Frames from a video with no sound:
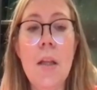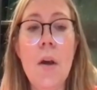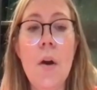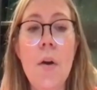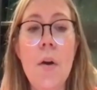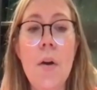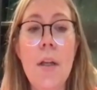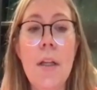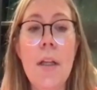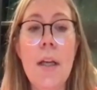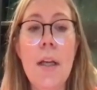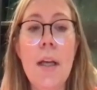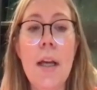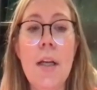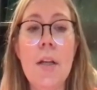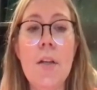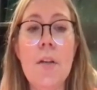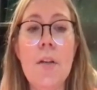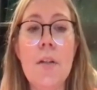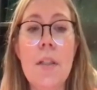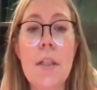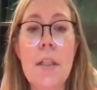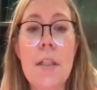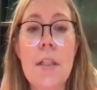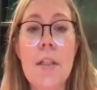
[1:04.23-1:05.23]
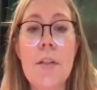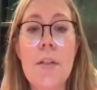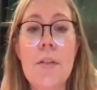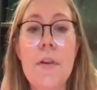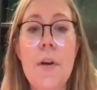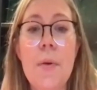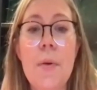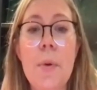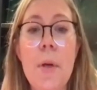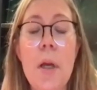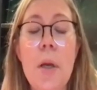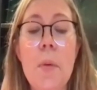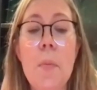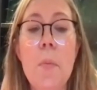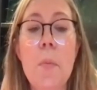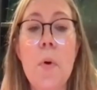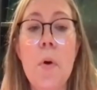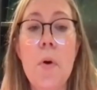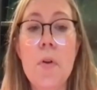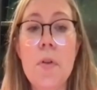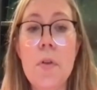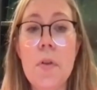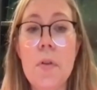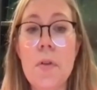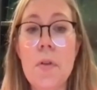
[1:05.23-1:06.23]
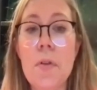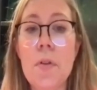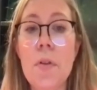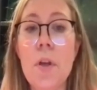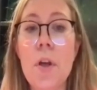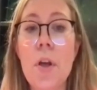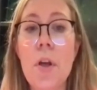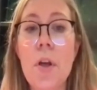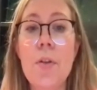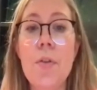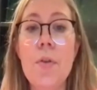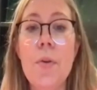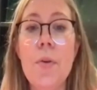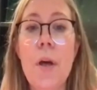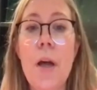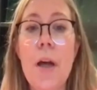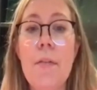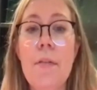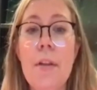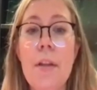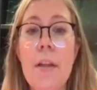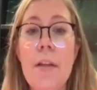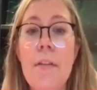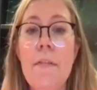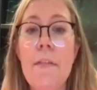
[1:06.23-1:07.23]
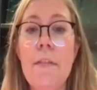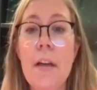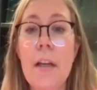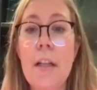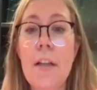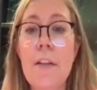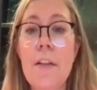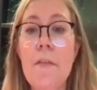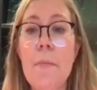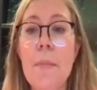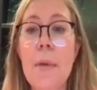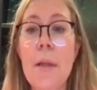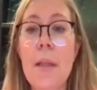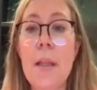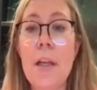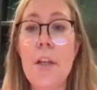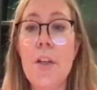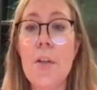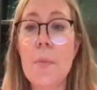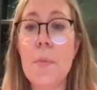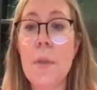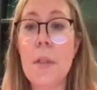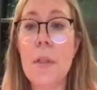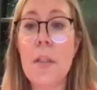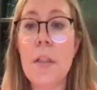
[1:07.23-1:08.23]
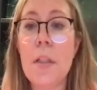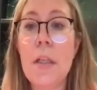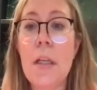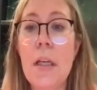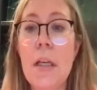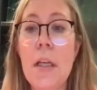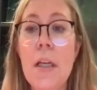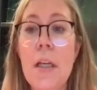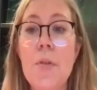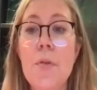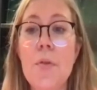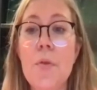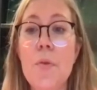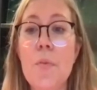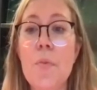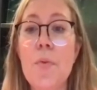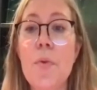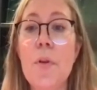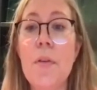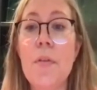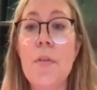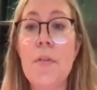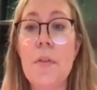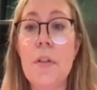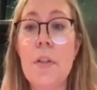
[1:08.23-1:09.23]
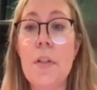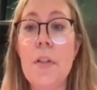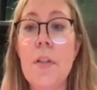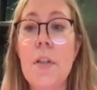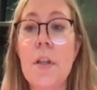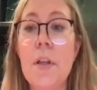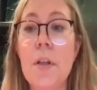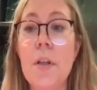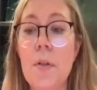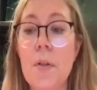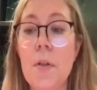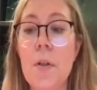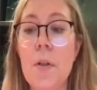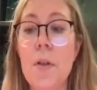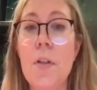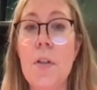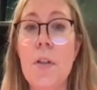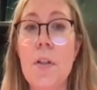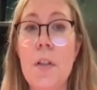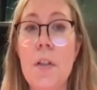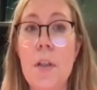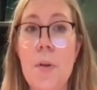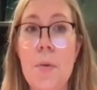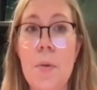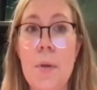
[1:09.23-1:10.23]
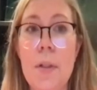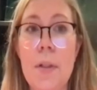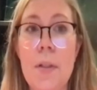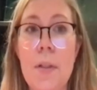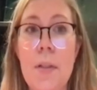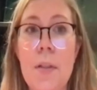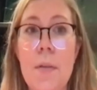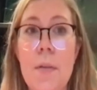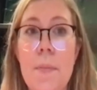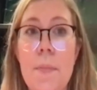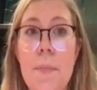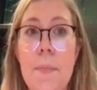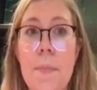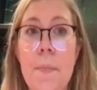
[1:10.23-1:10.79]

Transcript: early diagnosis is very important to have an effective management and to prevent serious consequences.